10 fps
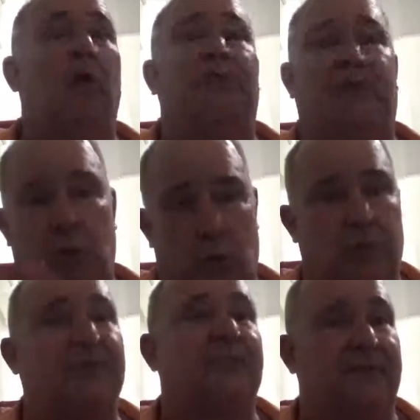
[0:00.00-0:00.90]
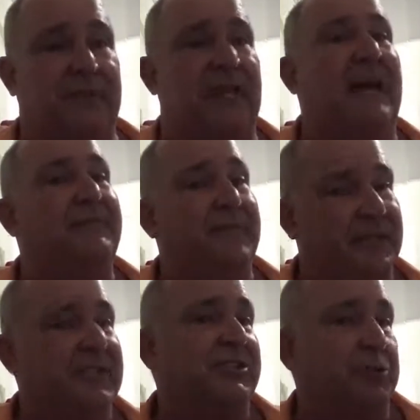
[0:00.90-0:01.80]
over the course of the life of the
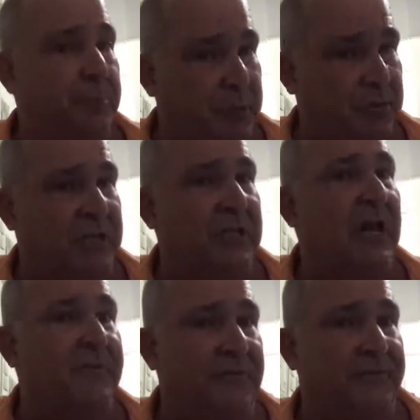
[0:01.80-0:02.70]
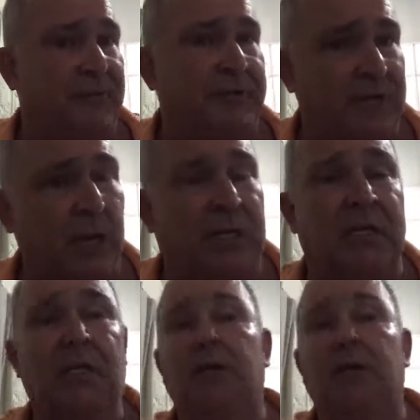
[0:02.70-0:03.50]
distribution of the Flare token,